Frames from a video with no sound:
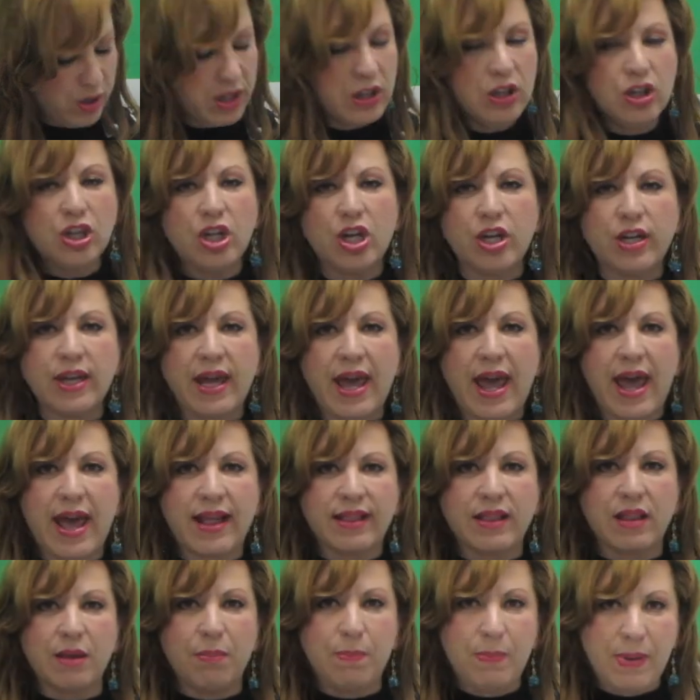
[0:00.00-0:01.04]
we look
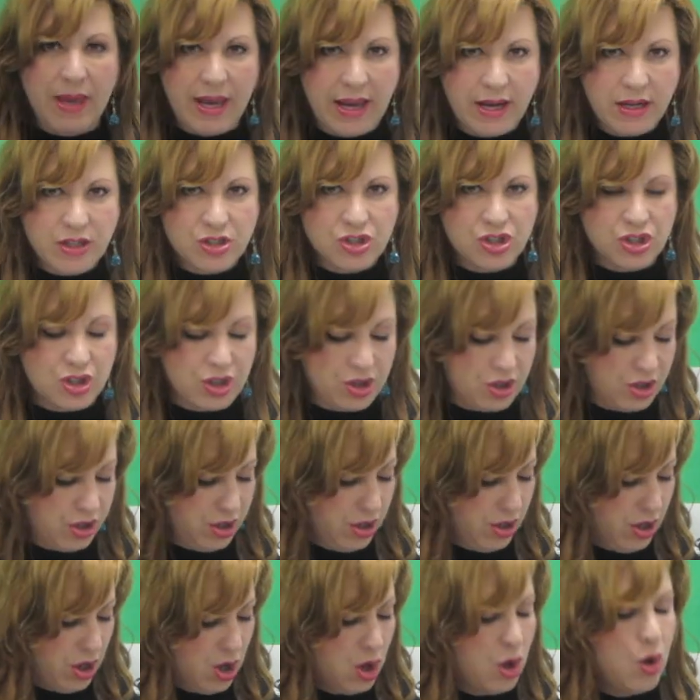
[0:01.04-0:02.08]
at the
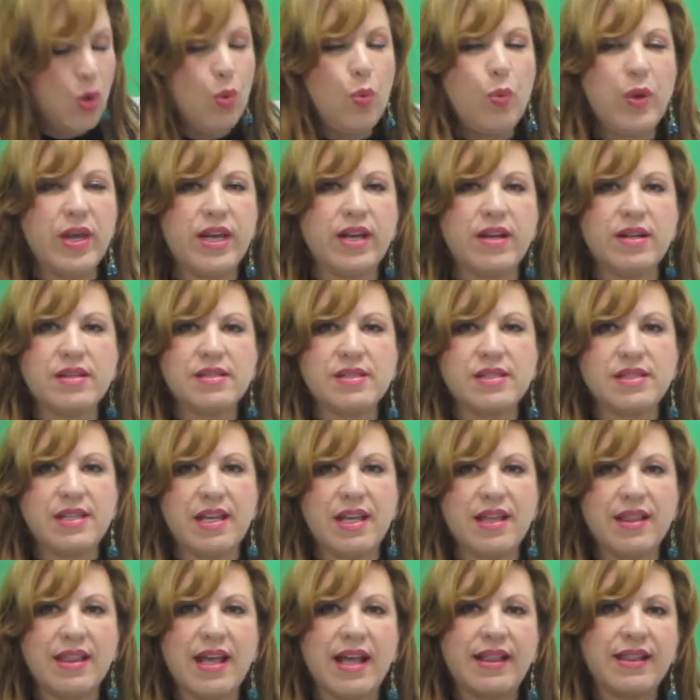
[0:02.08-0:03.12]
picture, we could
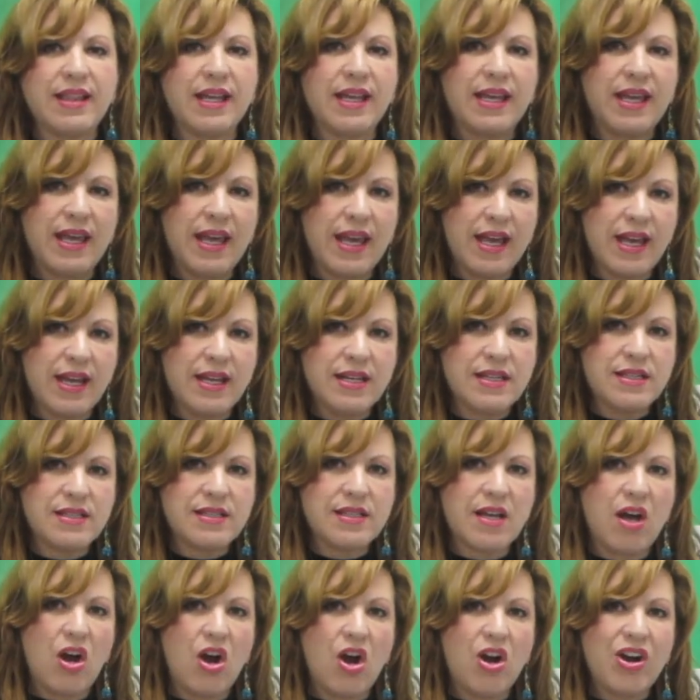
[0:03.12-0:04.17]
see that the
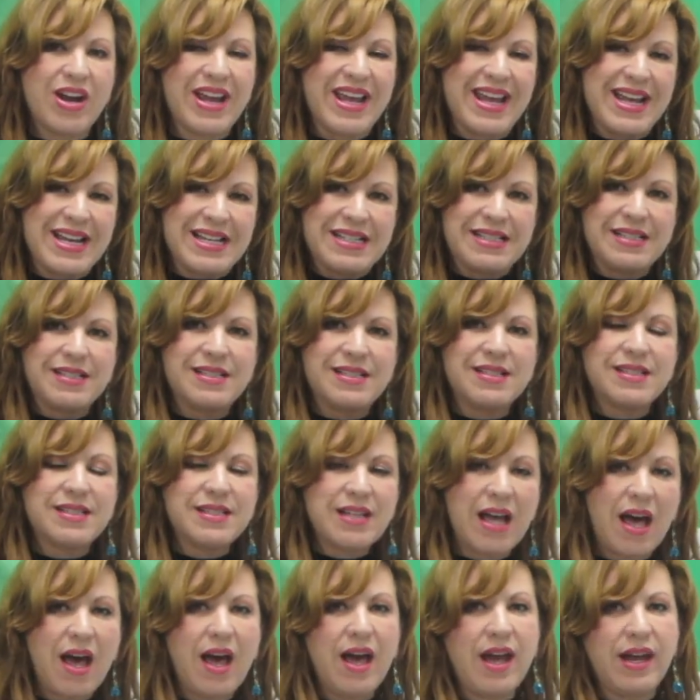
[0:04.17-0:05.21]
kids are
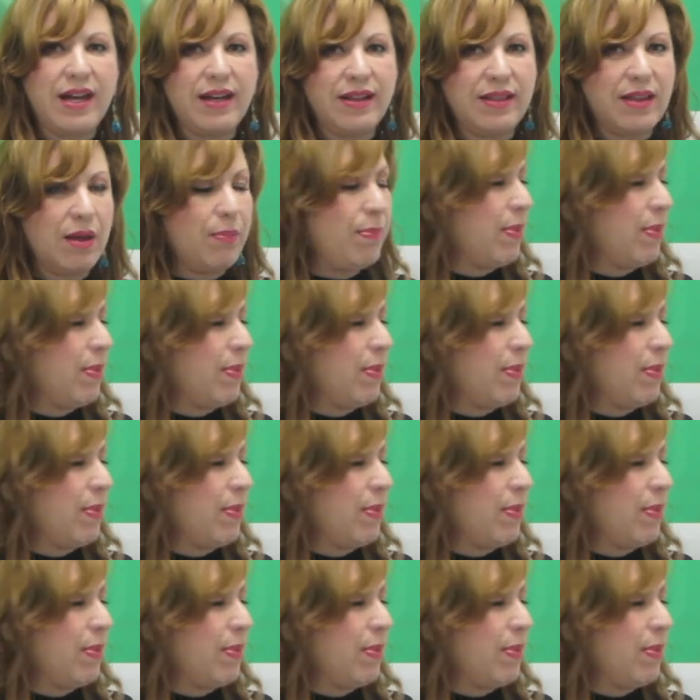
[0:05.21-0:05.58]
inside the